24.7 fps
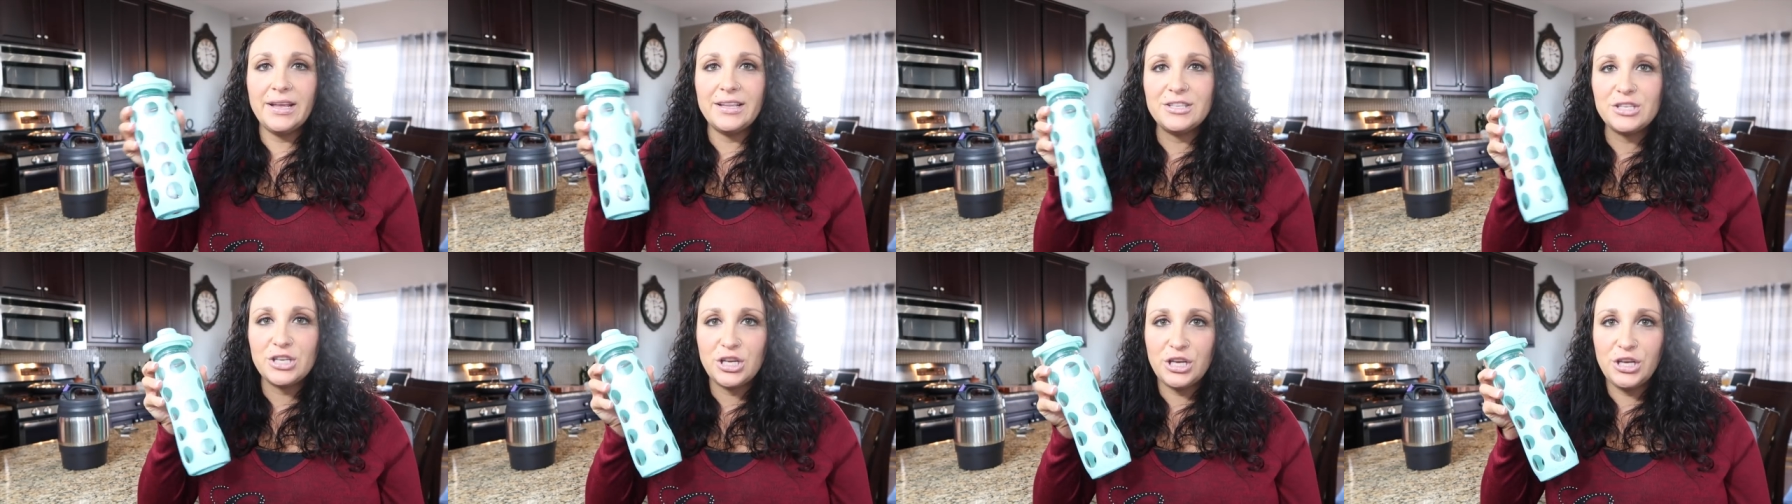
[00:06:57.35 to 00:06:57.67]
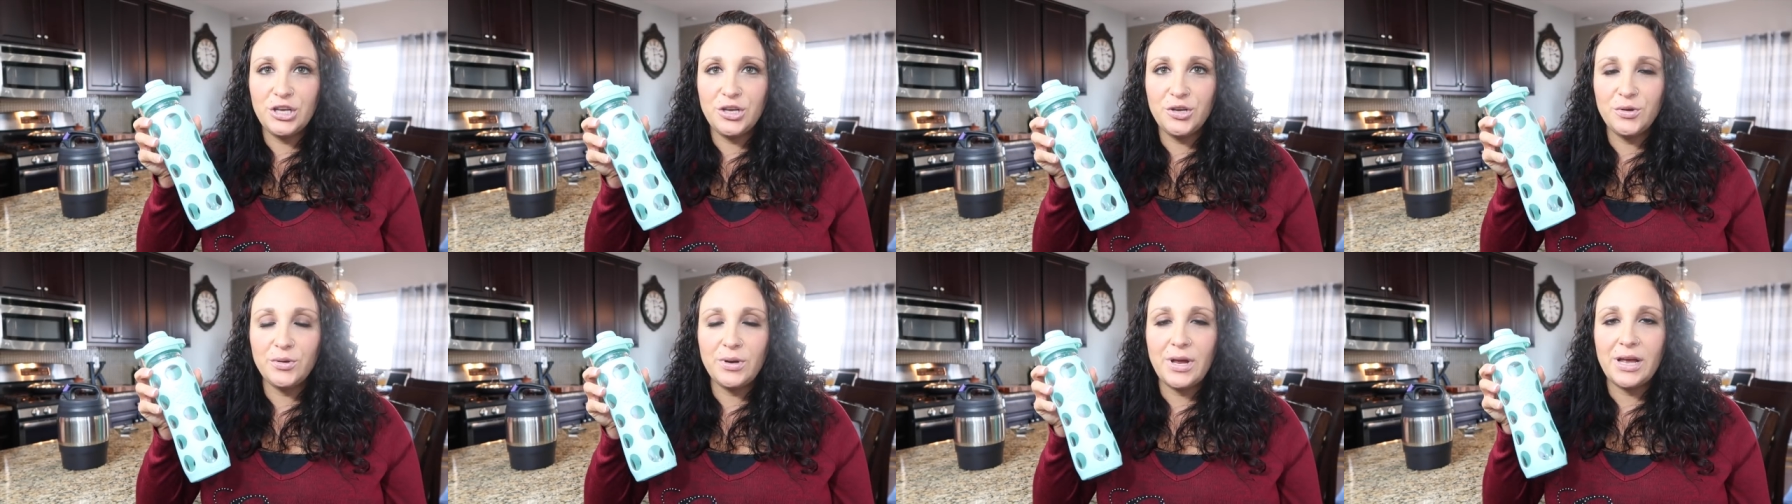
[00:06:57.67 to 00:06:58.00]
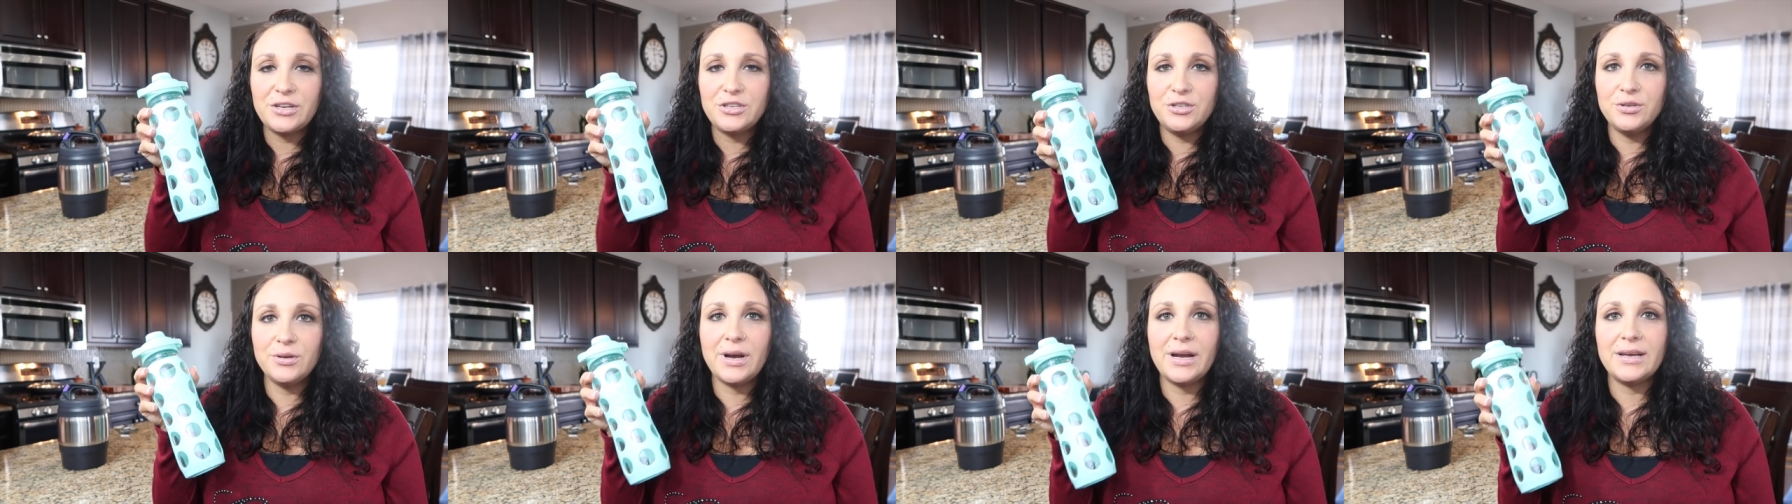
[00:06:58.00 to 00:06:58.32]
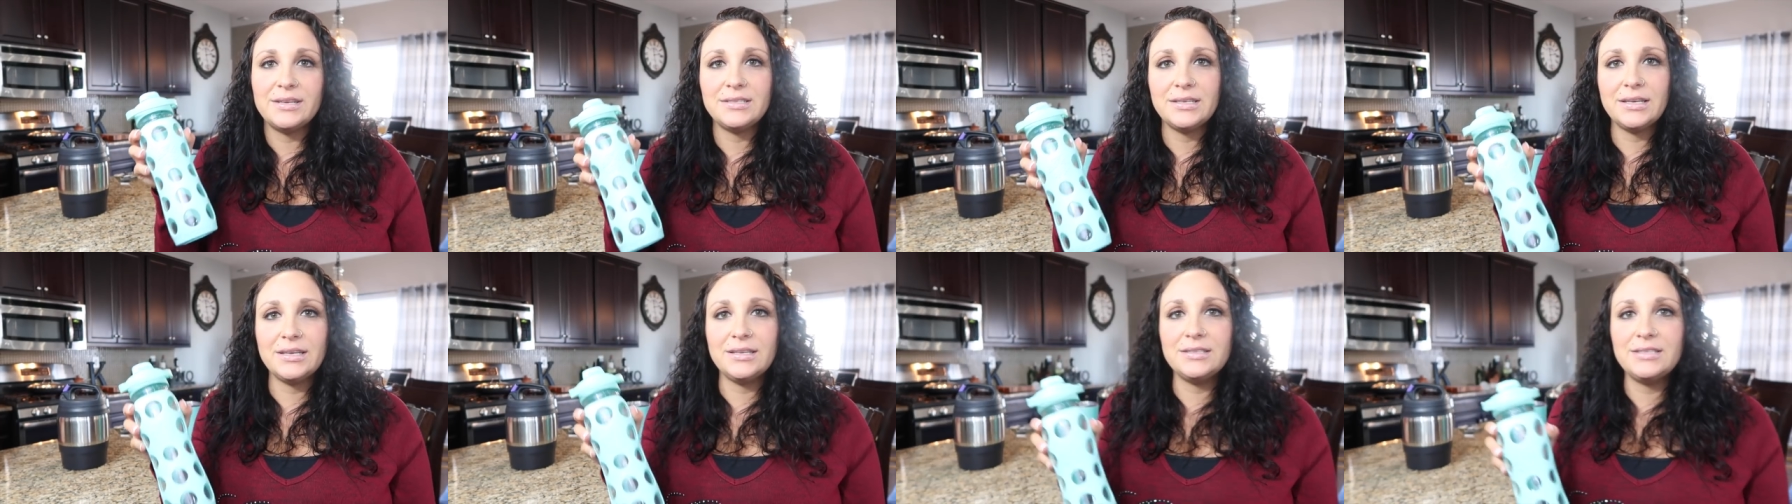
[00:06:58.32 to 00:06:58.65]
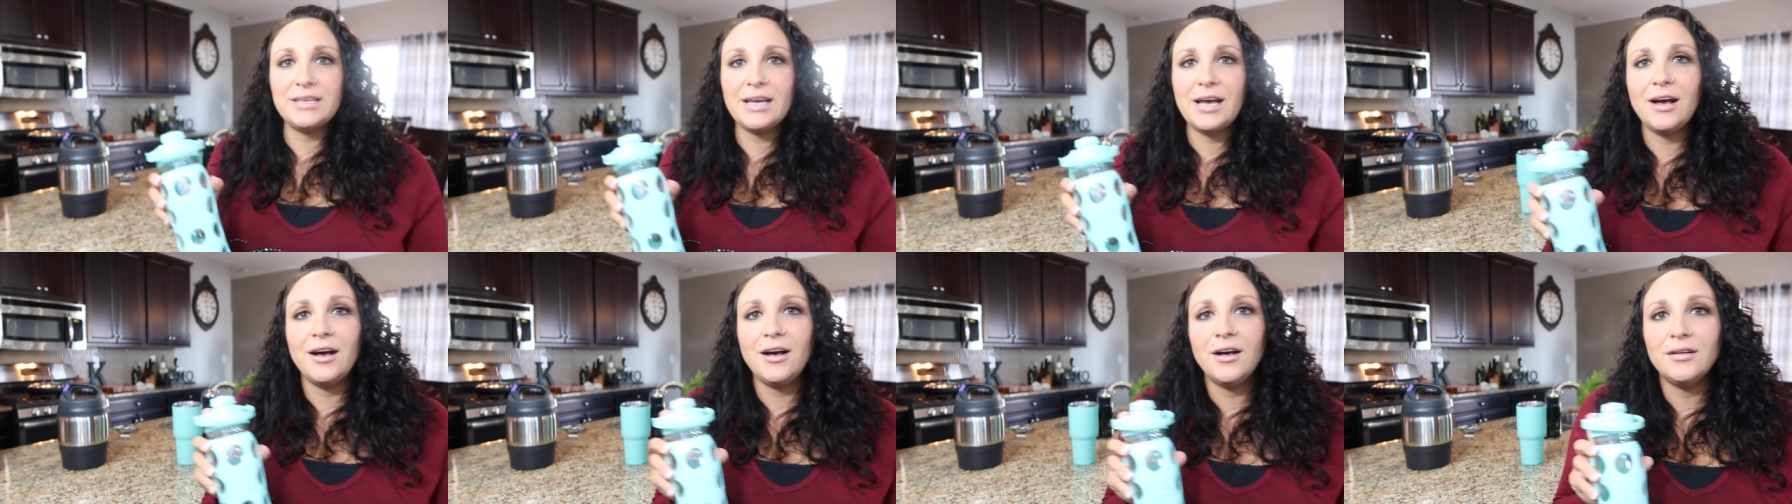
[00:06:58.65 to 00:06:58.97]
It's cute. As you guys can
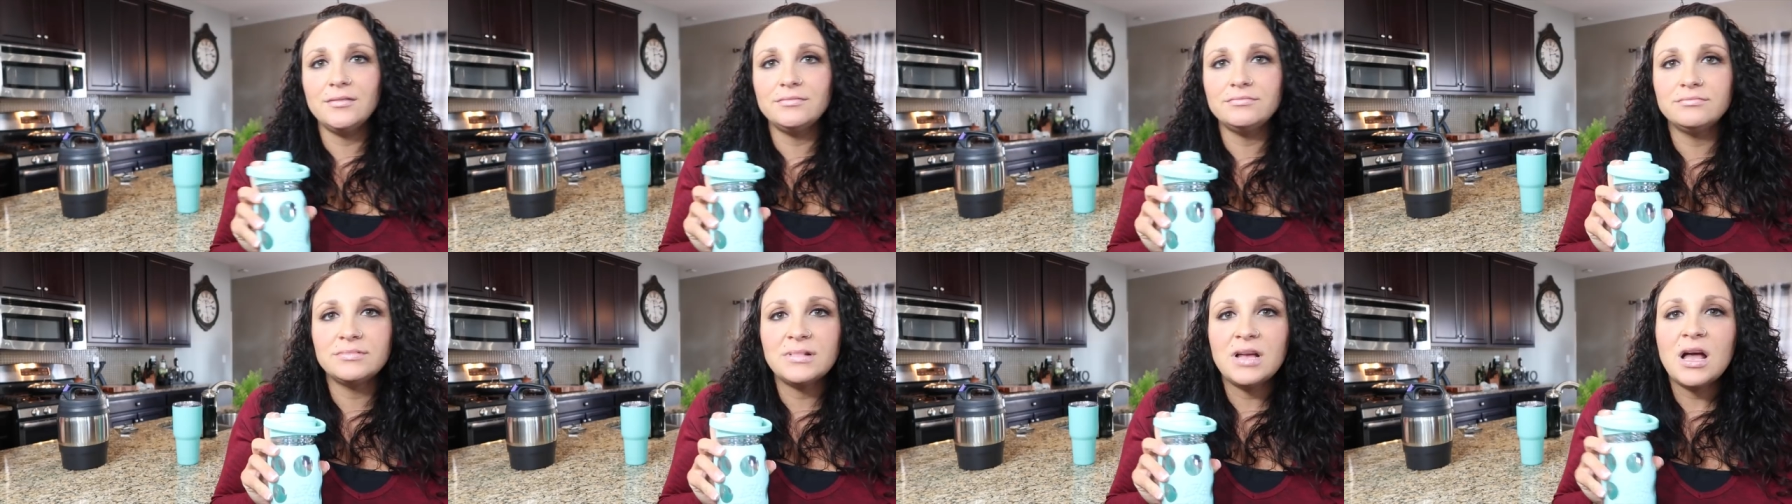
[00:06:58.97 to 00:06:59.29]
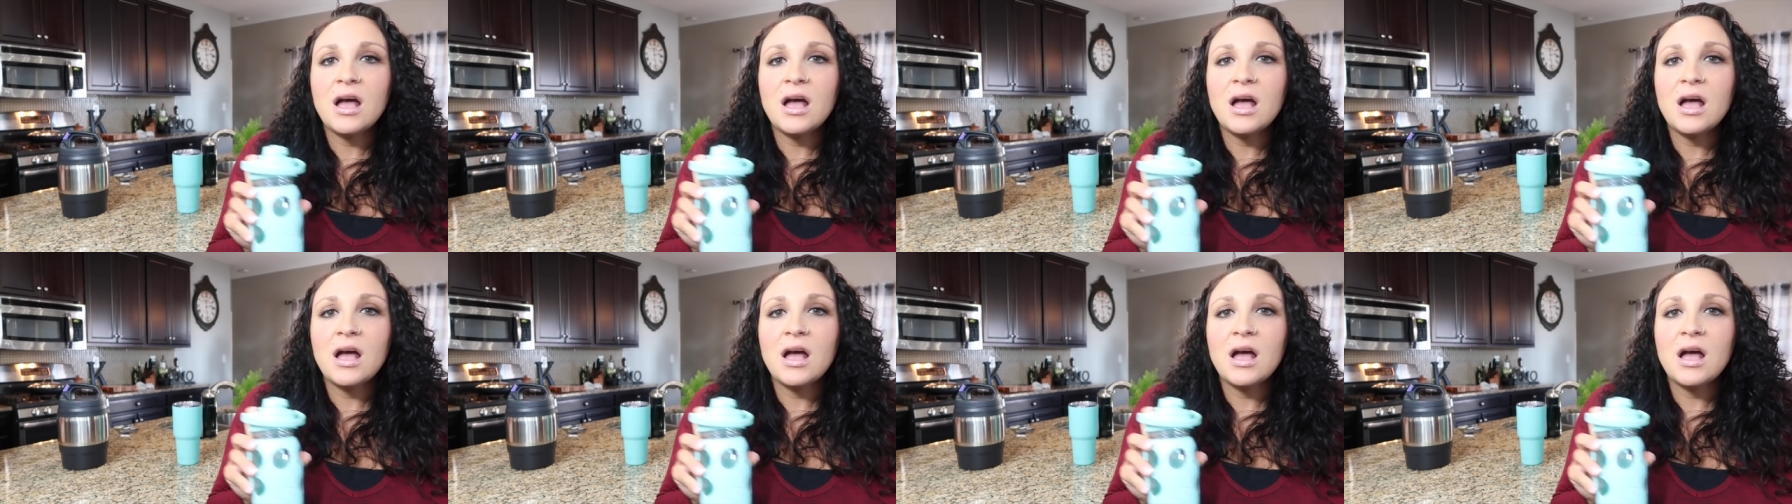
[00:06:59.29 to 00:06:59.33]
tell,